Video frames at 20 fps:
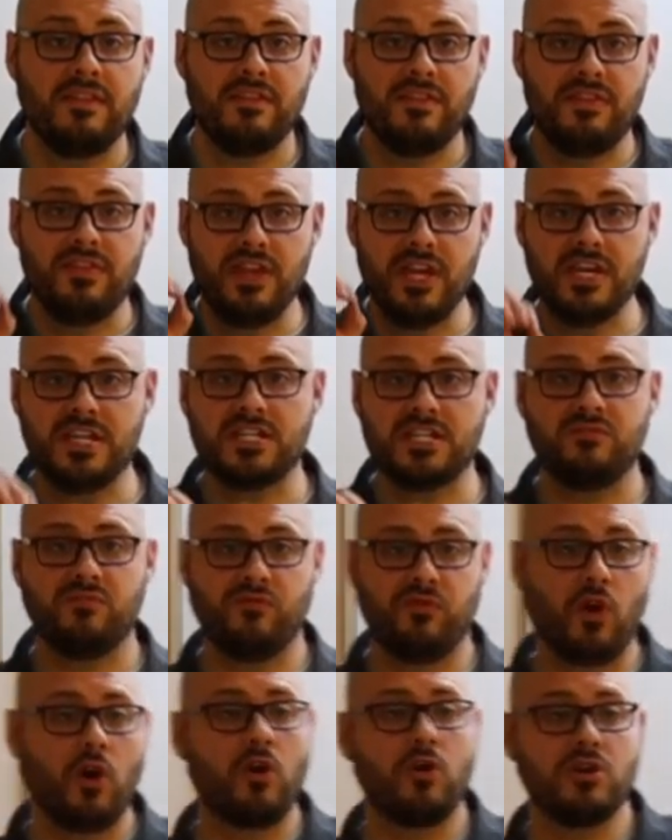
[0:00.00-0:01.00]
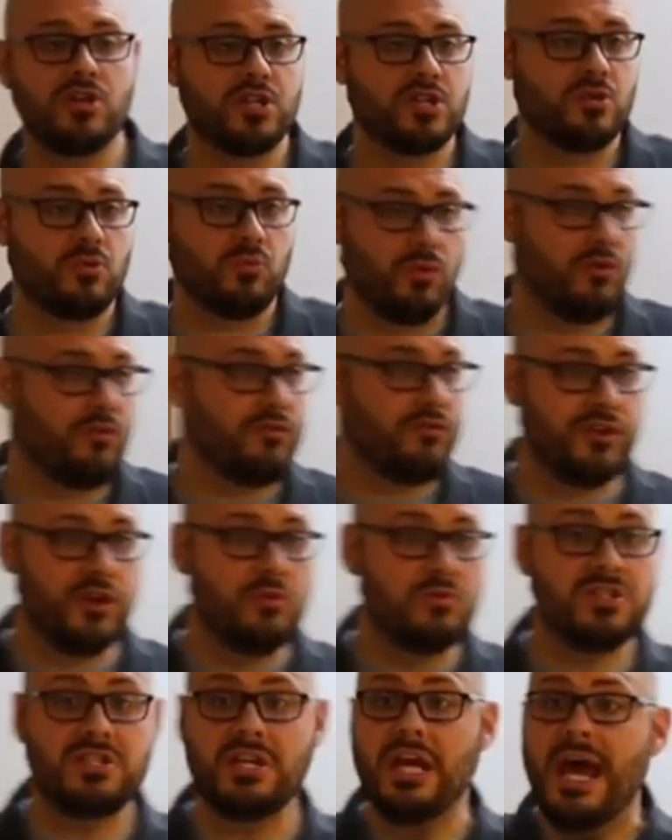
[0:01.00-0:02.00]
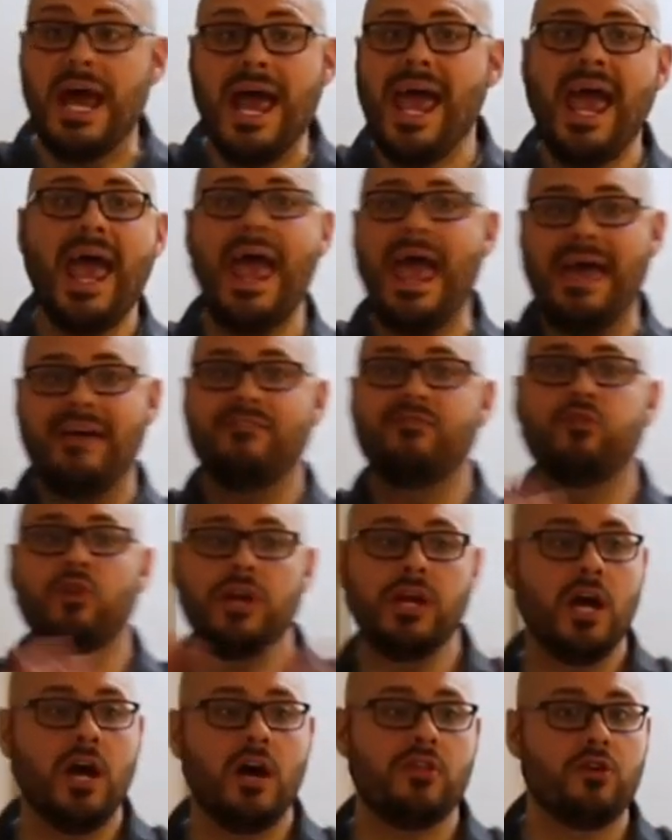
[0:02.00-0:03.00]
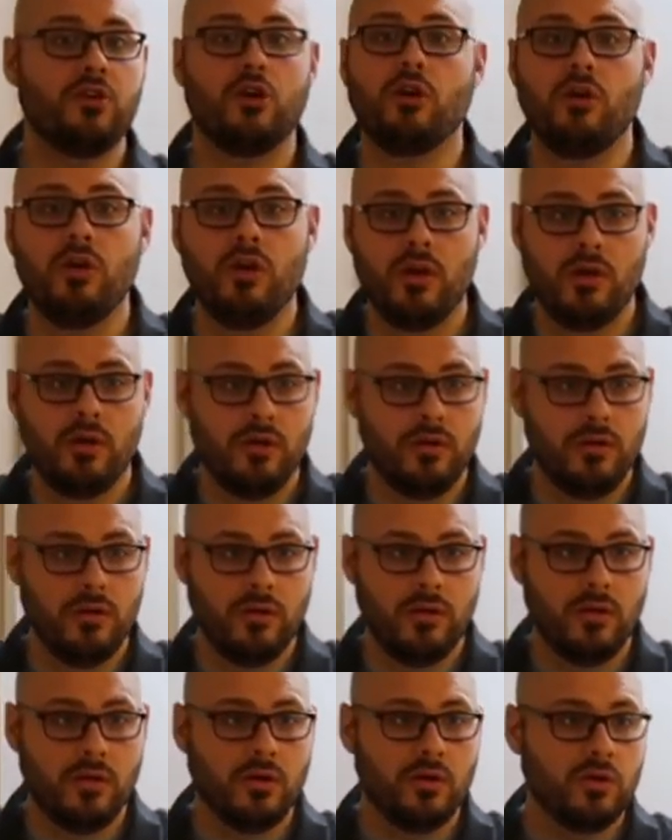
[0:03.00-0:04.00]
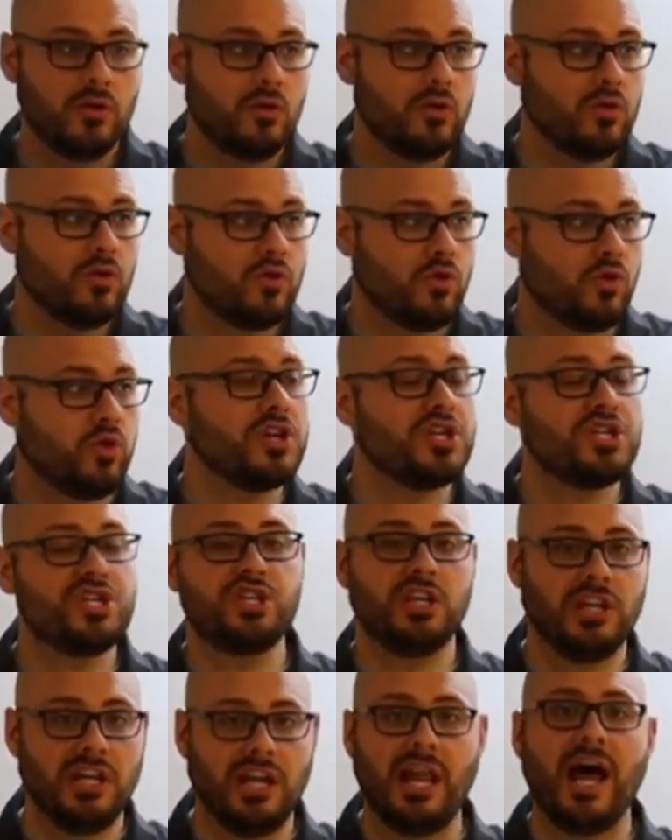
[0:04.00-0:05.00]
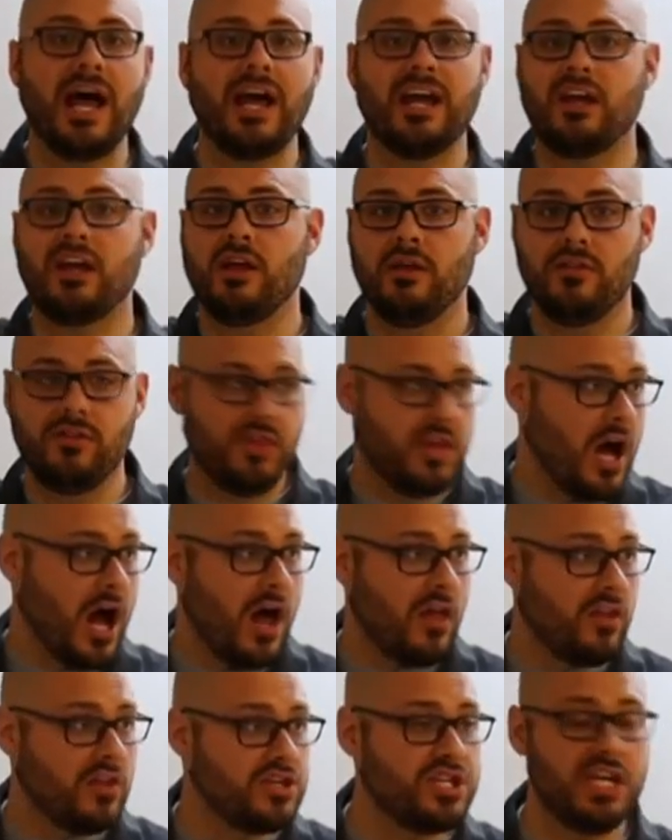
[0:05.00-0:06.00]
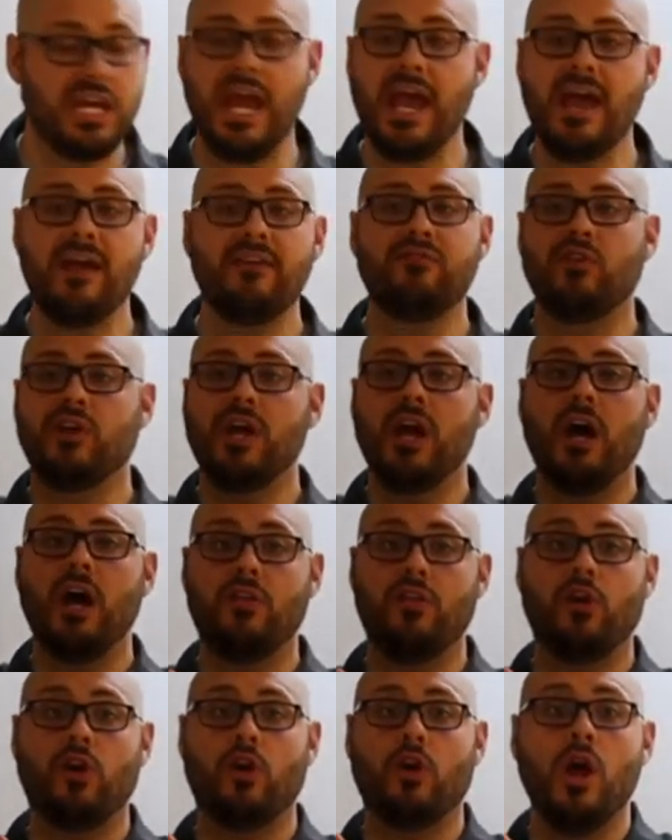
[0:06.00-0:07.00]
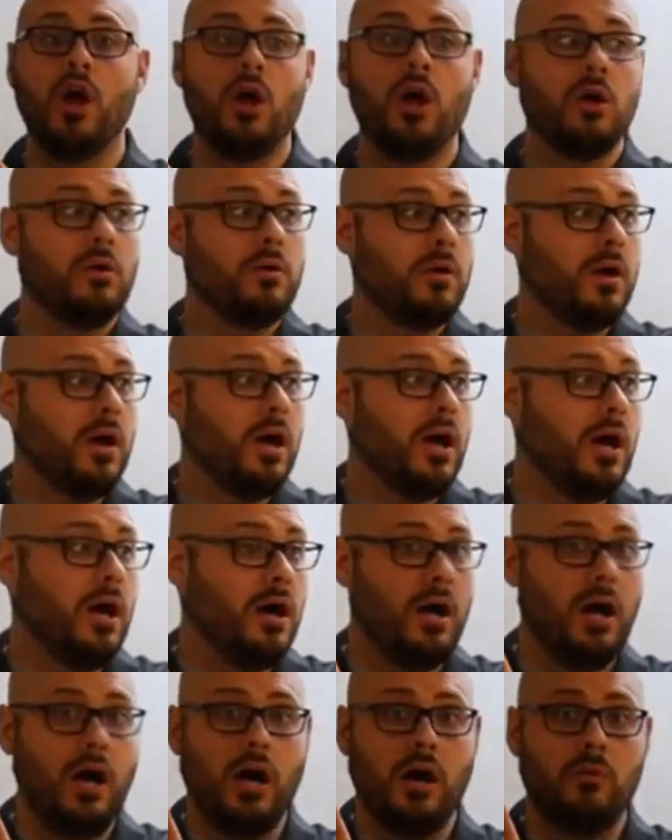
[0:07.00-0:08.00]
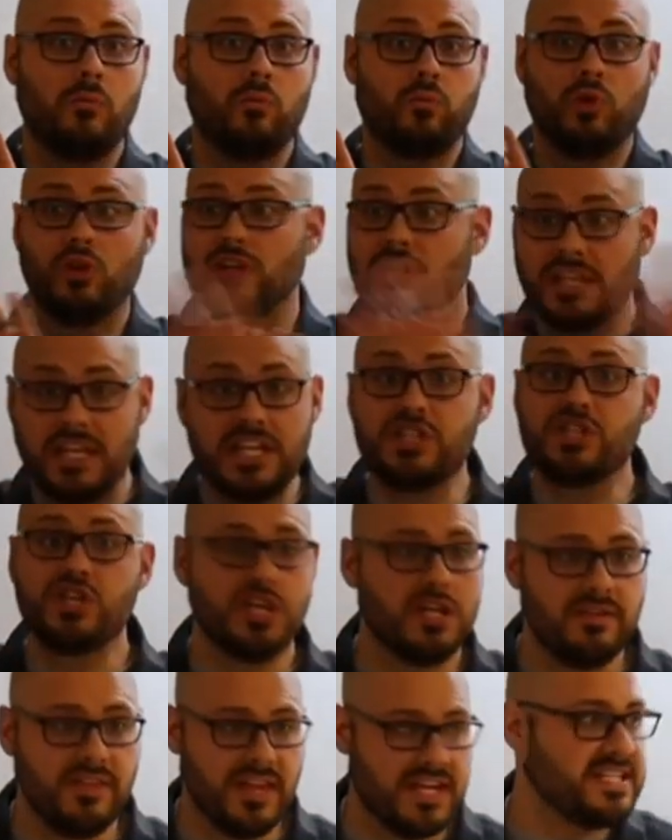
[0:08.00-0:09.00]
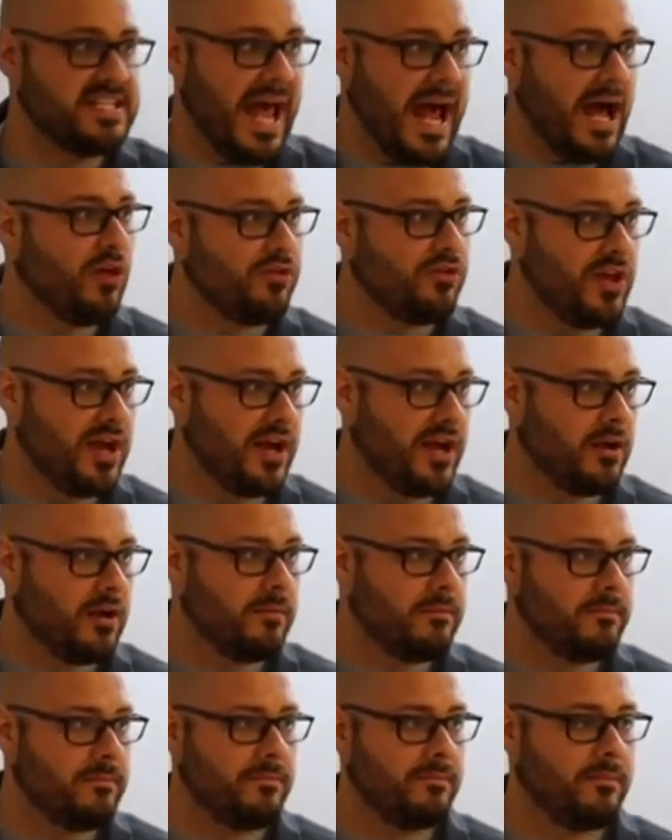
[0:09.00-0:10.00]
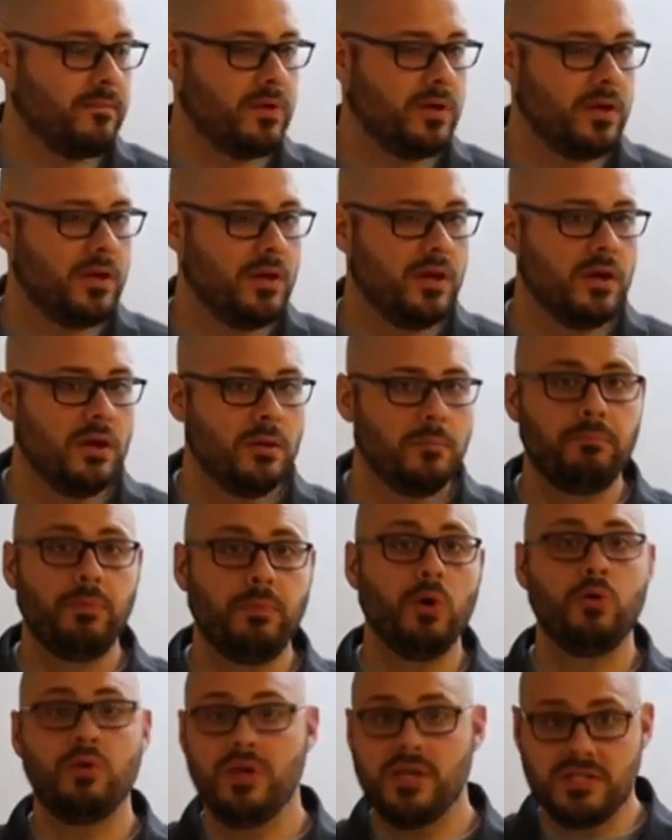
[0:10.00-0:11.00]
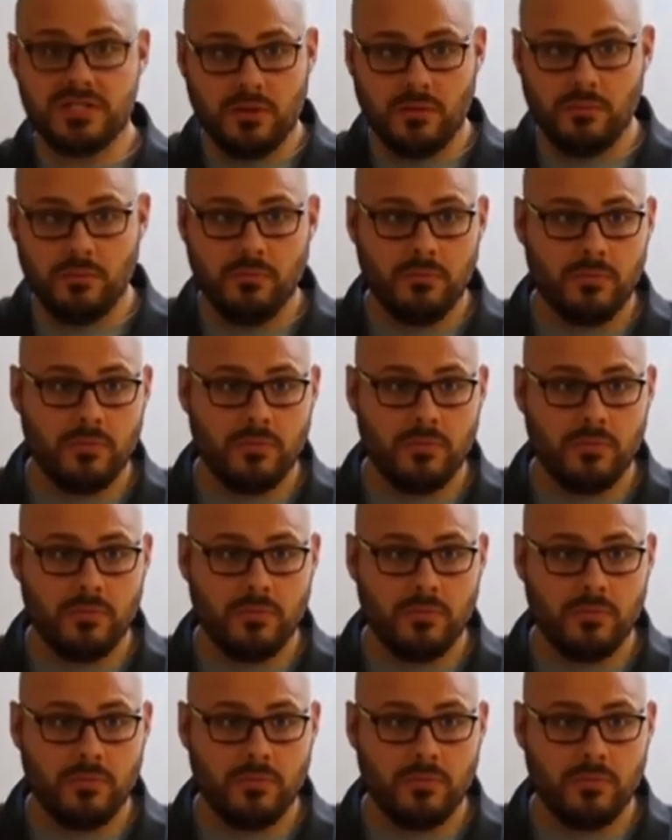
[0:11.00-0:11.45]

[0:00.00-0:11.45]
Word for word: This verse refutes every other Christian-like theology, every other uh, uh, religion that's out there. Buddhism,